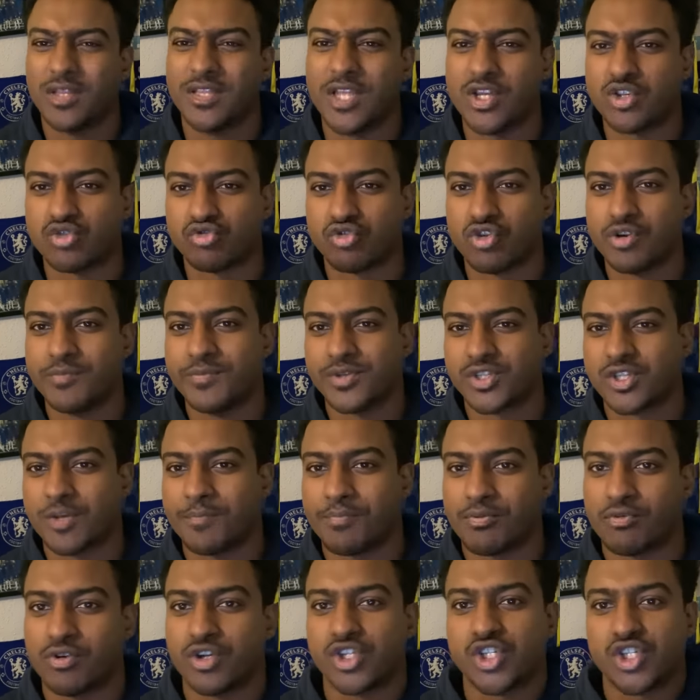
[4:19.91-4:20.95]
There's rumours of
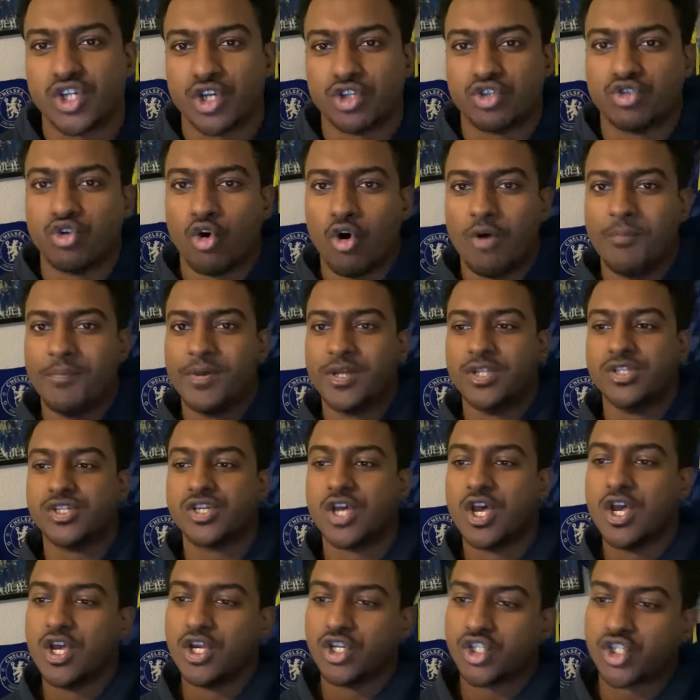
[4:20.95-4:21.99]
Borussia Dortmund
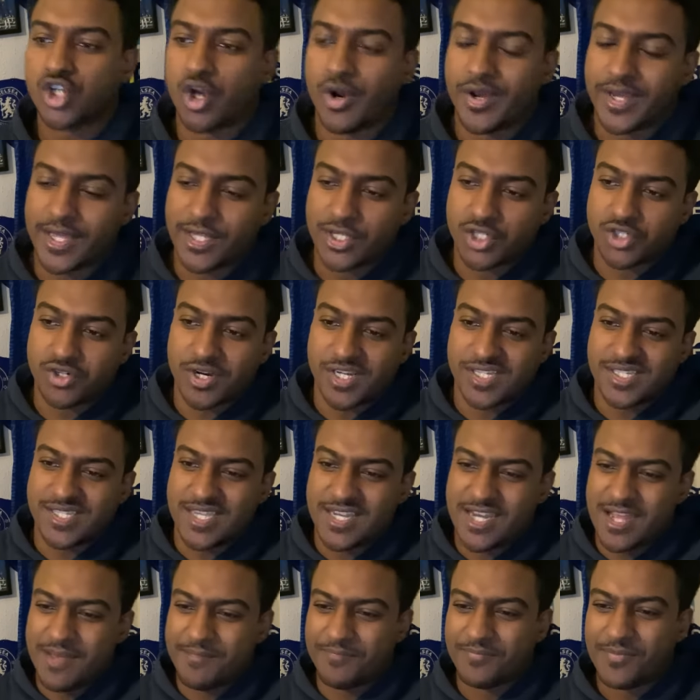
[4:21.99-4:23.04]
showing interest
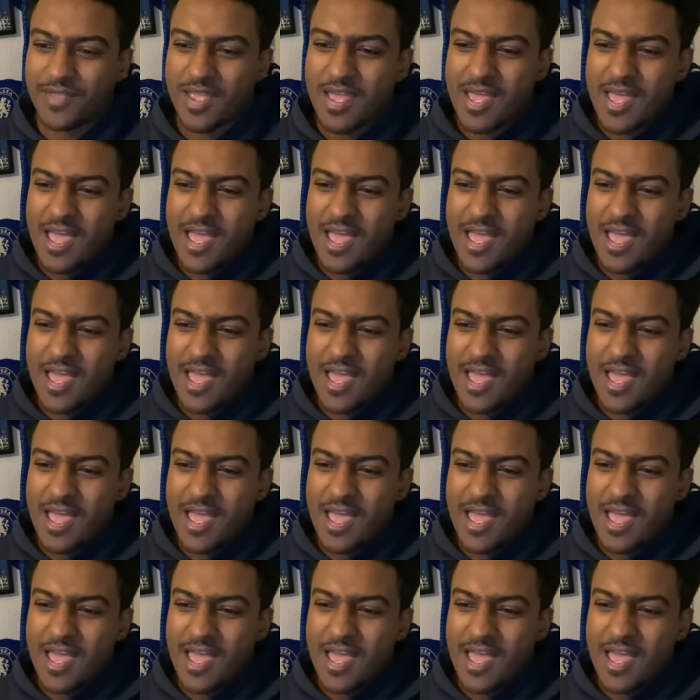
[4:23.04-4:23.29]
in him.